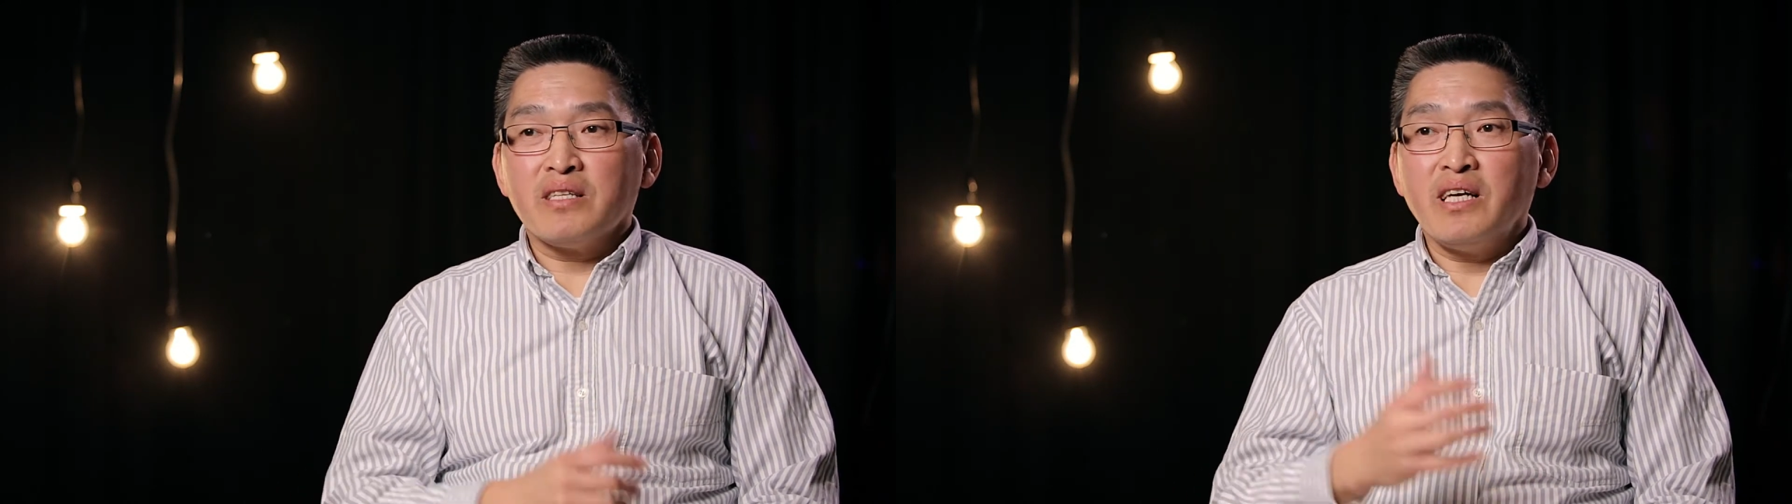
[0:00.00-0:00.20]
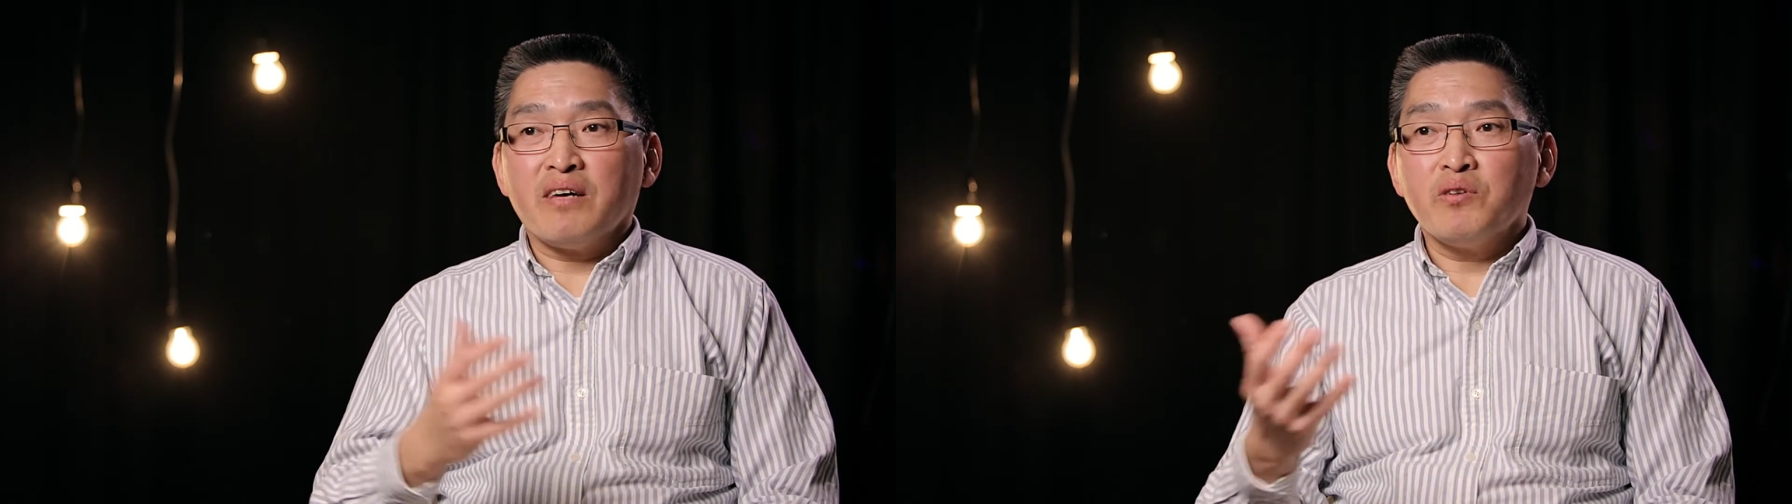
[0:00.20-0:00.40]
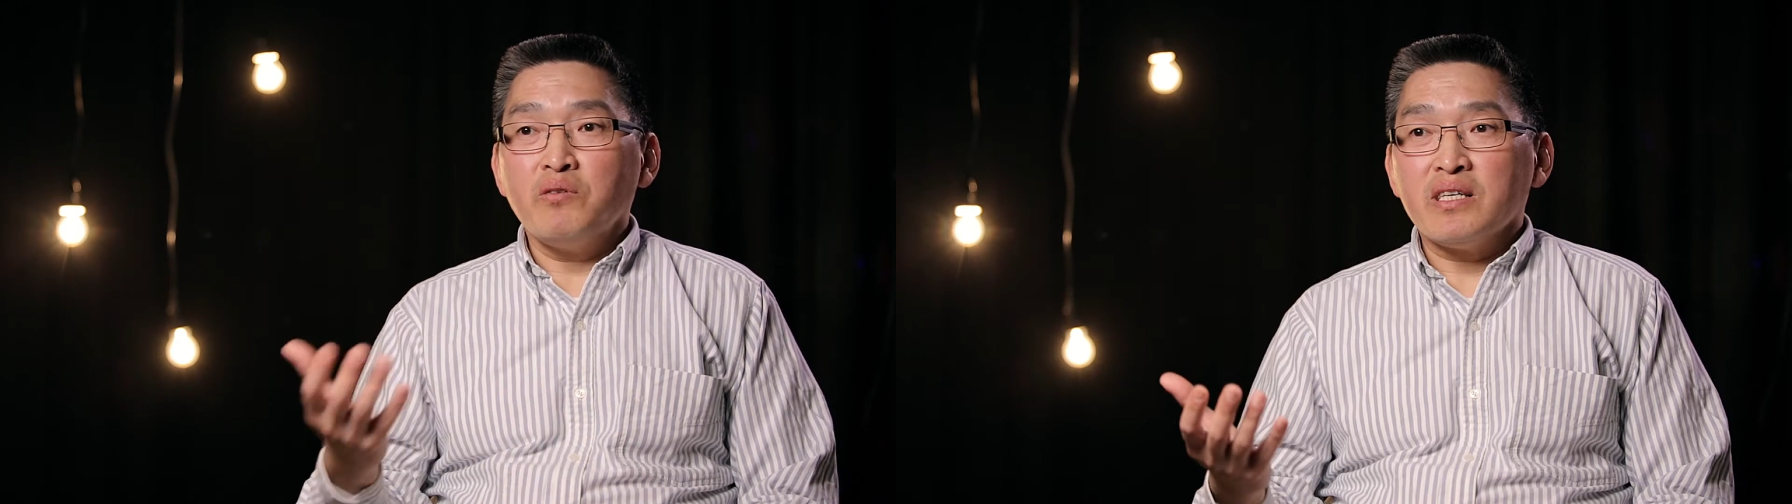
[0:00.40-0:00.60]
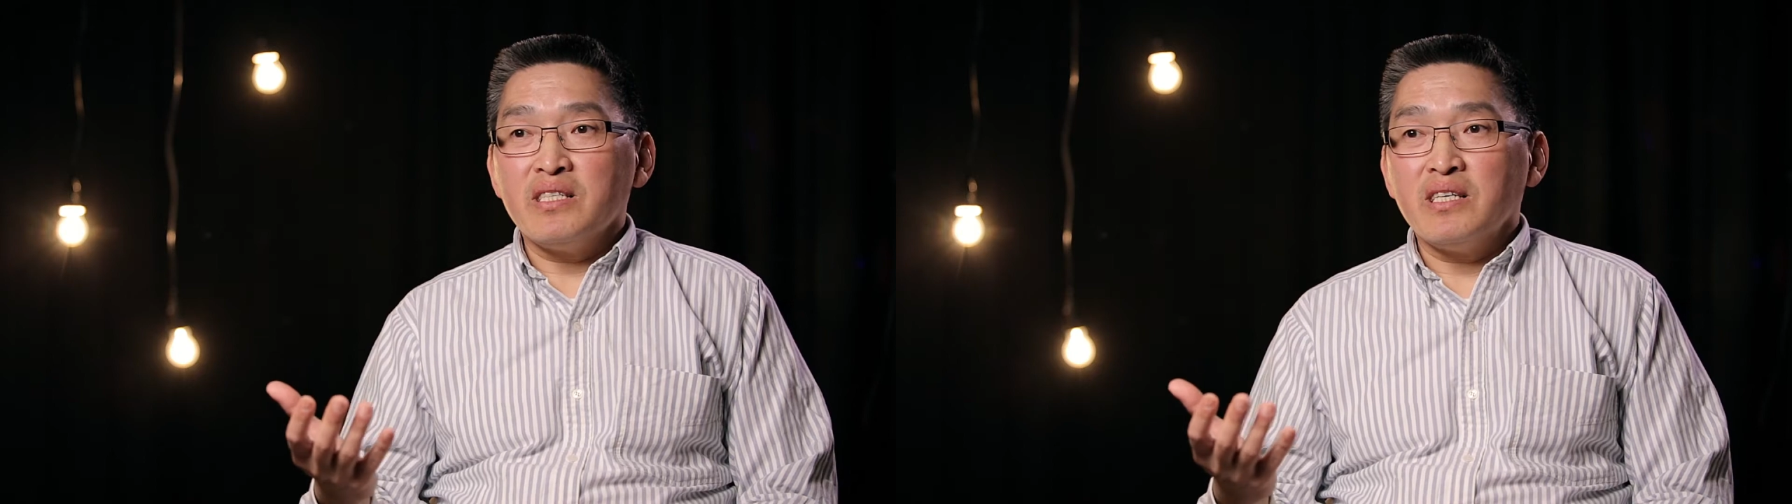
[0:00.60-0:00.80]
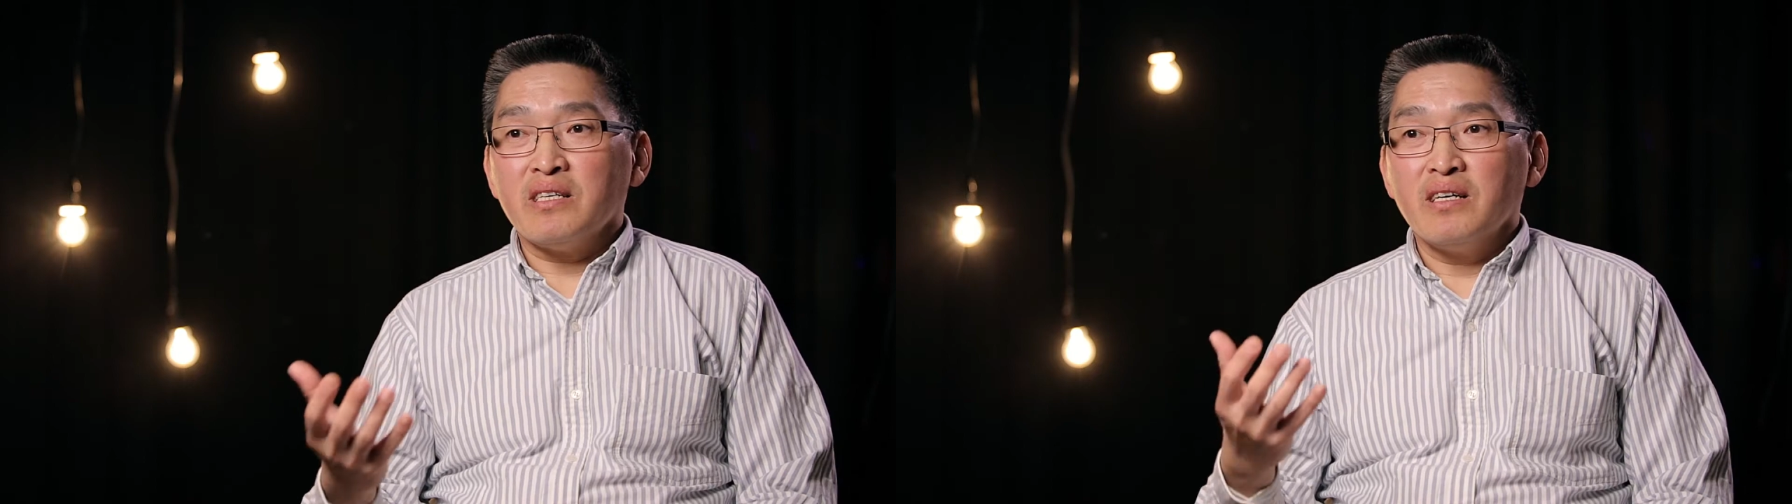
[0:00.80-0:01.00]
they have no
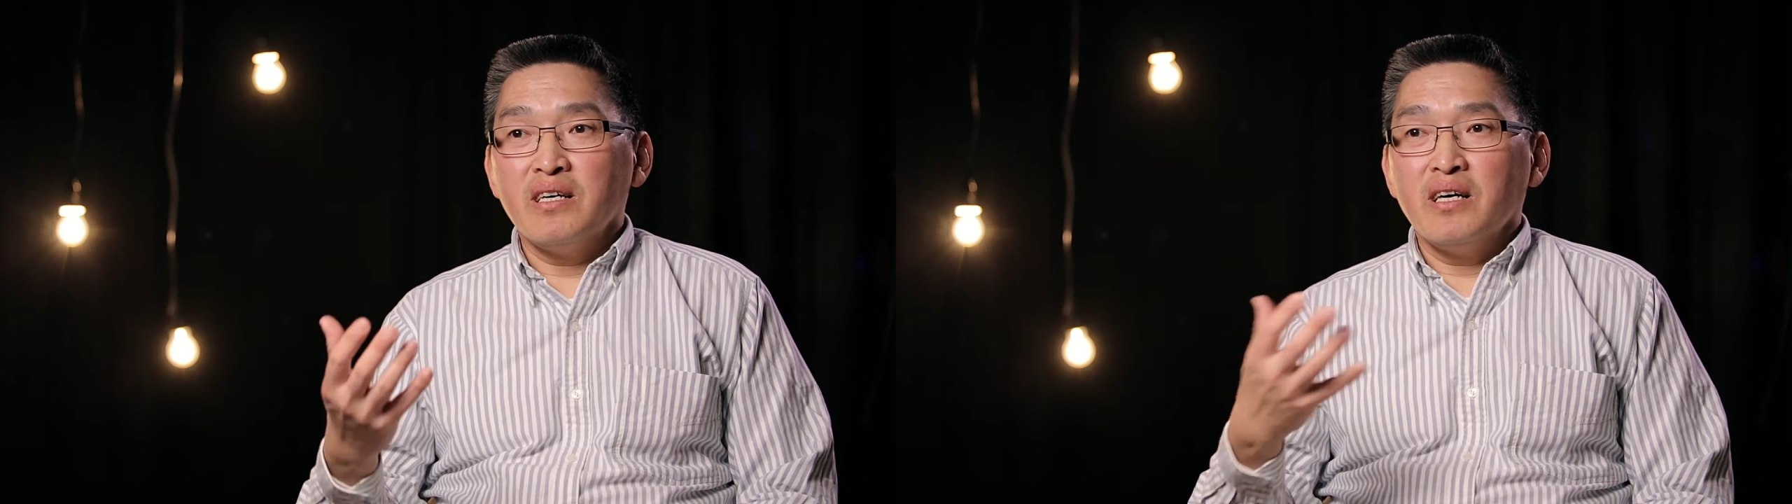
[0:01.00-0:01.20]
idea